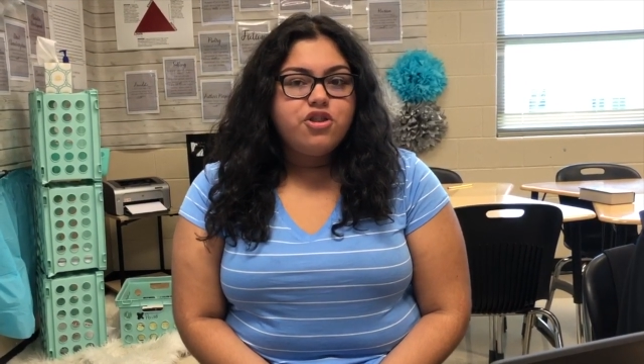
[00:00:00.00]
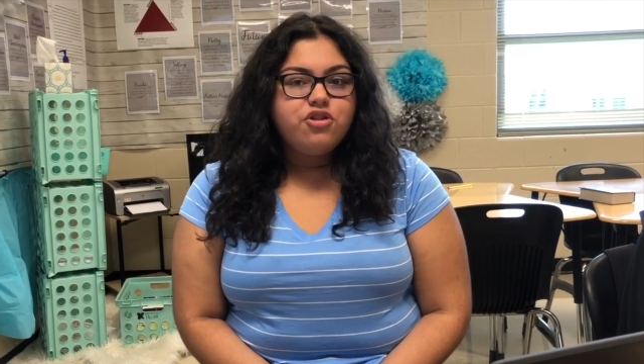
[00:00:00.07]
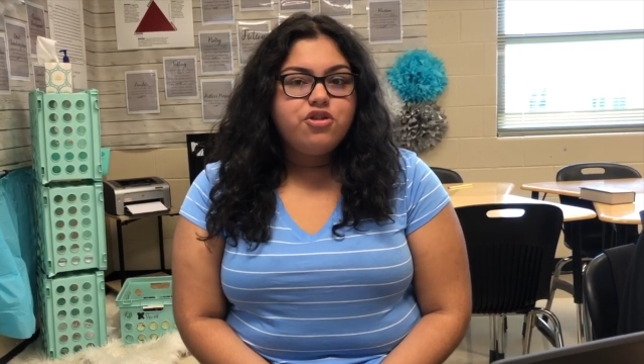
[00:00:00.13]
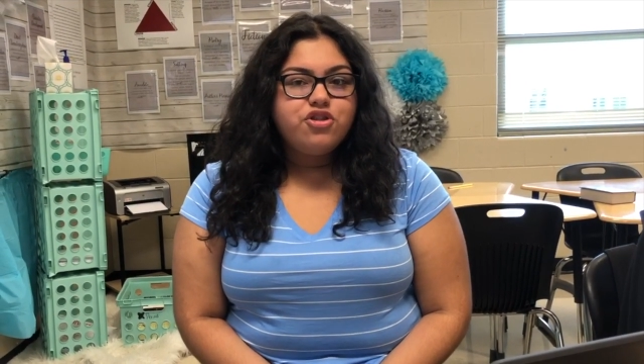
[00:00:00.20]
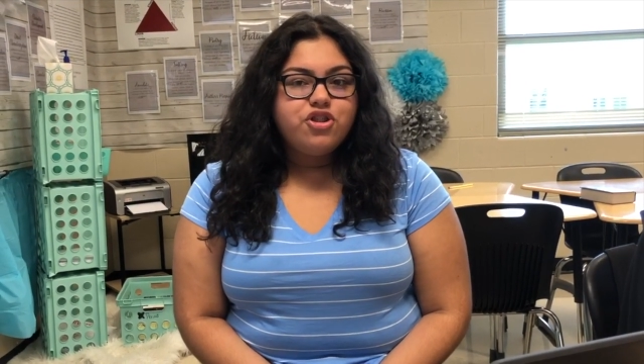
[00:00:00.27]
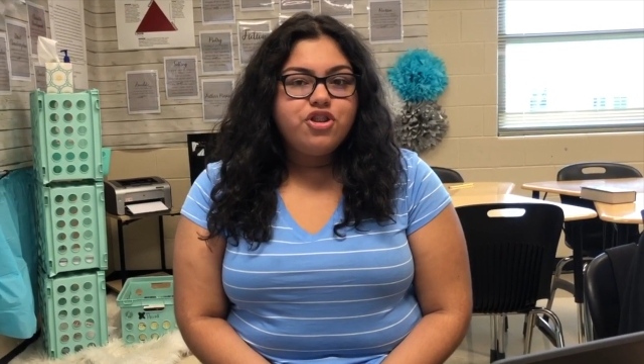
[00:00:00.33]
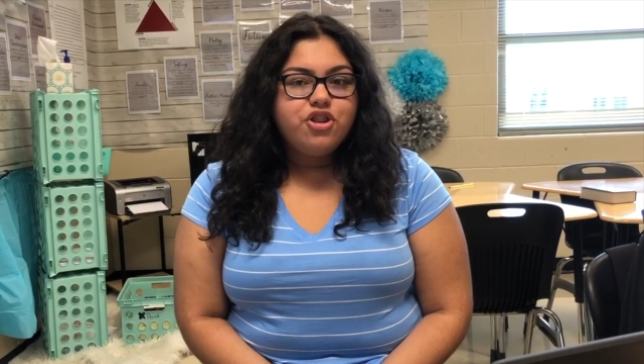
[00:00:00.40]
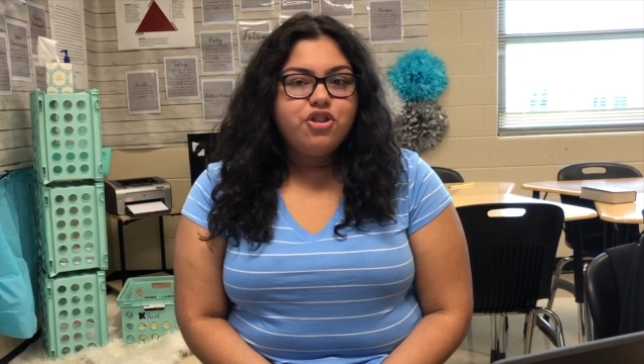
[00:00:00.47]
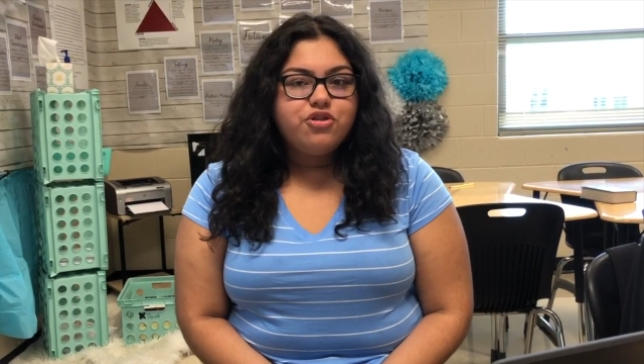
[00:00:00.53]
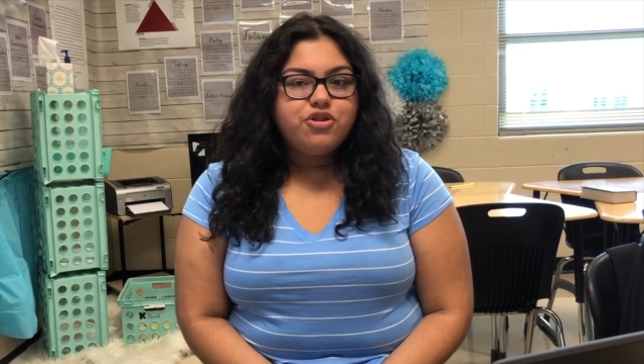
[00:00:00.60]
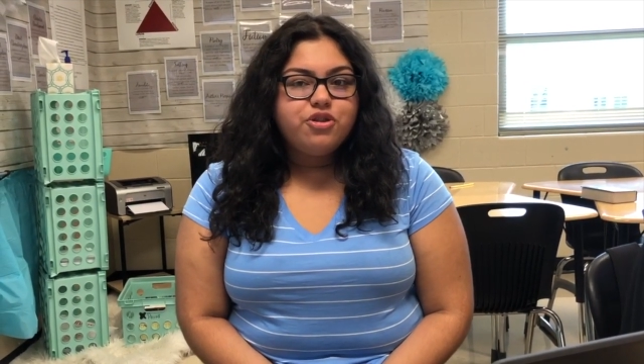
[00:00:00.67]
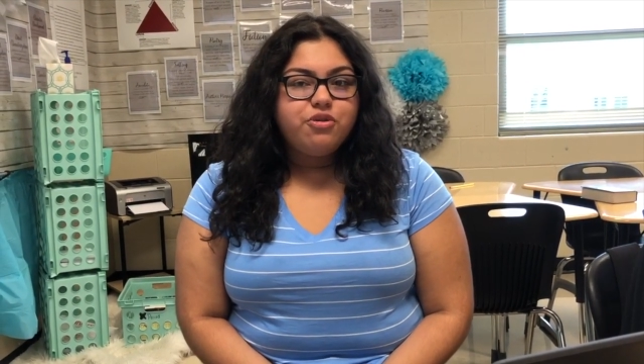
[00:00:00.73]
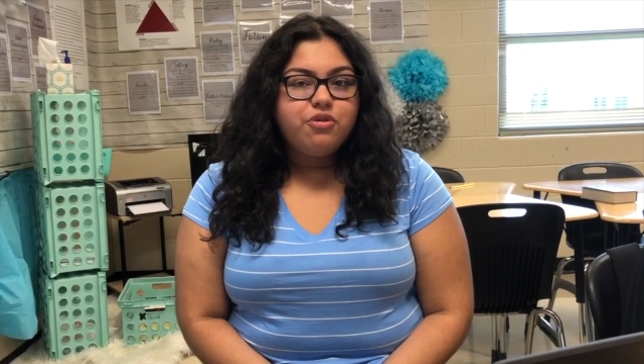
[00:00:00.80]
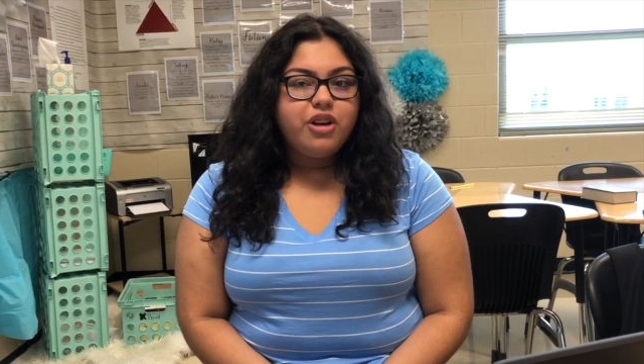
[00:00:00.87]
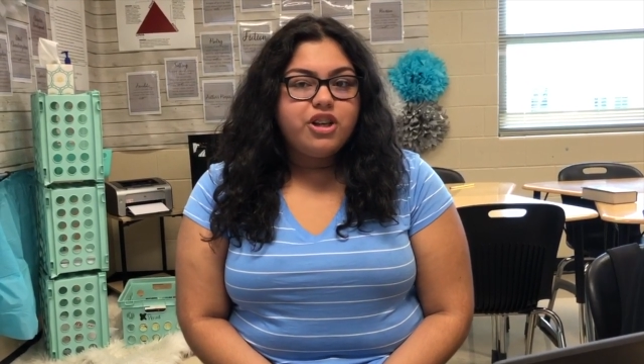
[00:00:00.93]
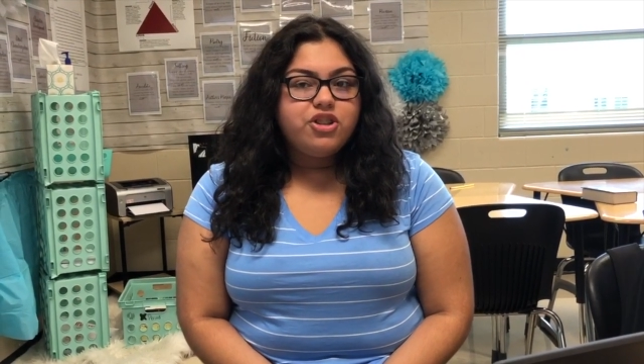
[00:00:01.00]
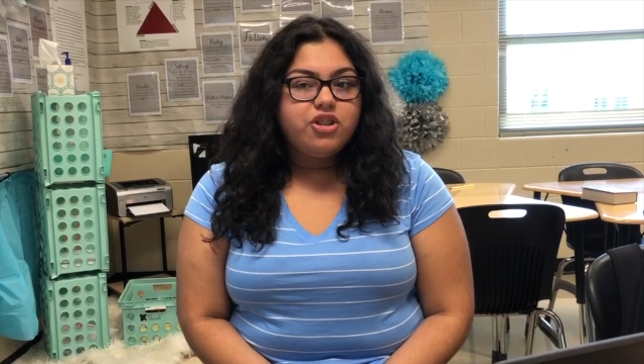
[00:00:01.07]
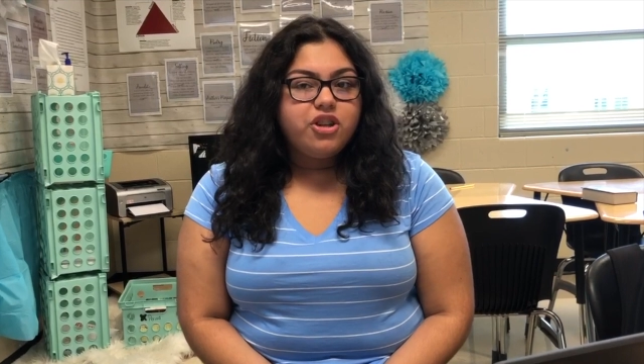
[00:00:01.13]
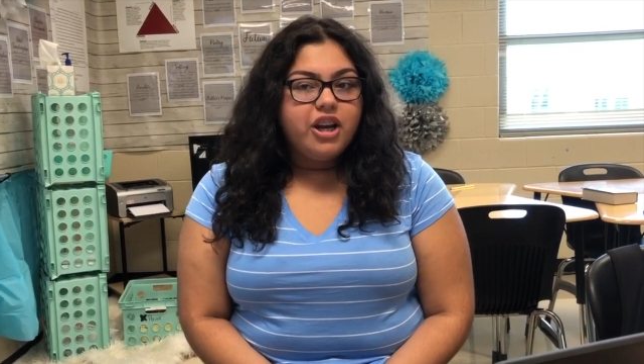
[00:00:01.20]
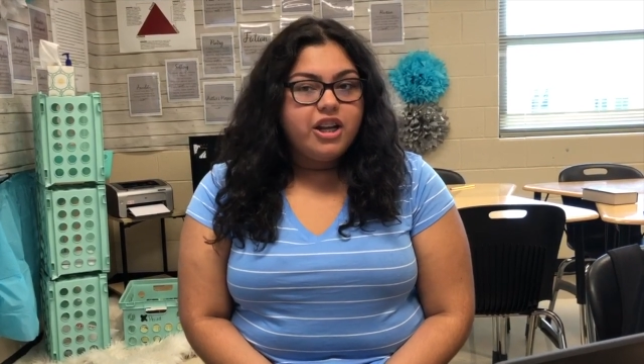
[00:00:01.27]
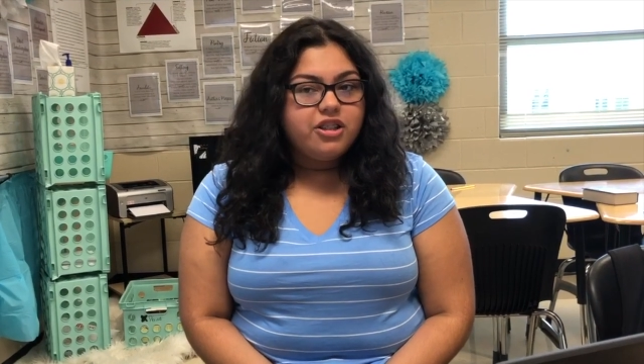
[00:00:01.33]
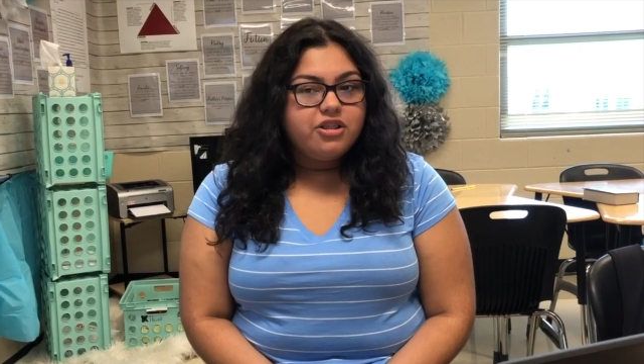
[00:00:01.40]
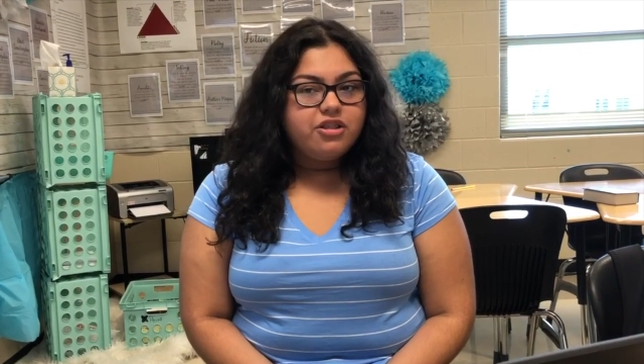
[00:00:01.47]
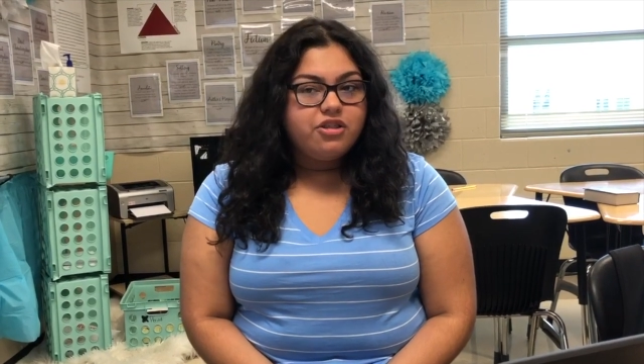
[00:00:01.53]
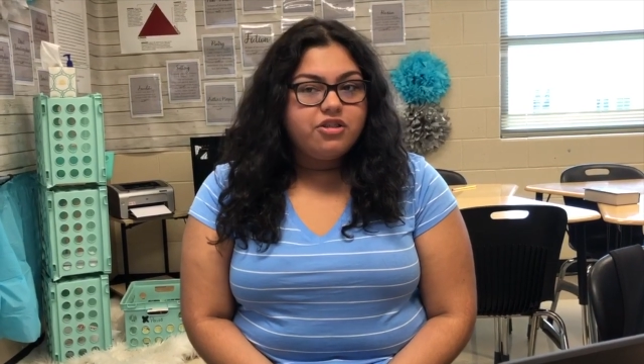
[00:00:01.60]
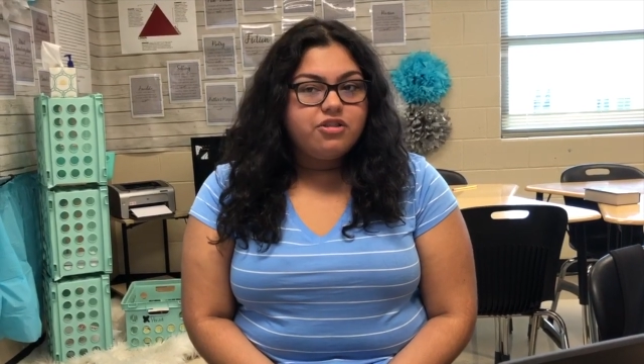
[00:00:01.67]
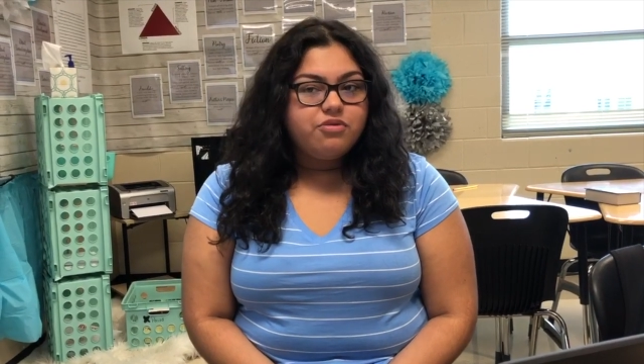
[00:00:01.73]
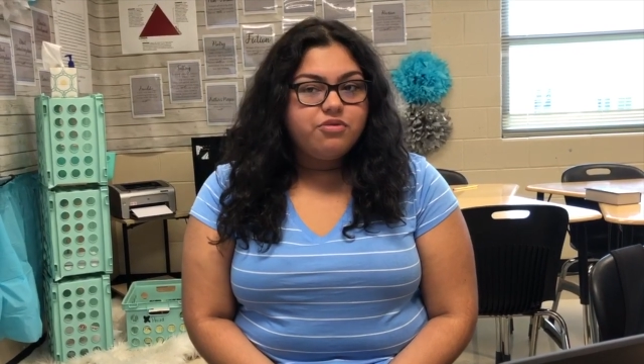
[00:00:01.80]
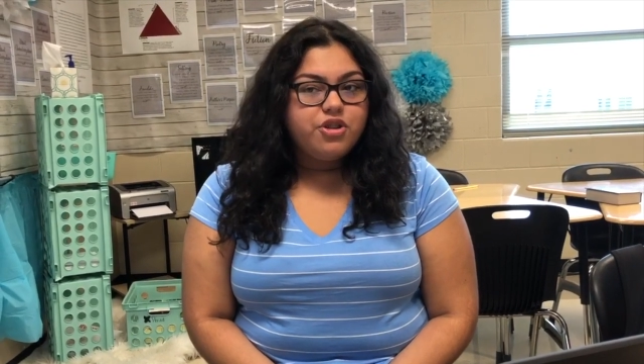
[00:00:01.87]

Use your notes to write your answers.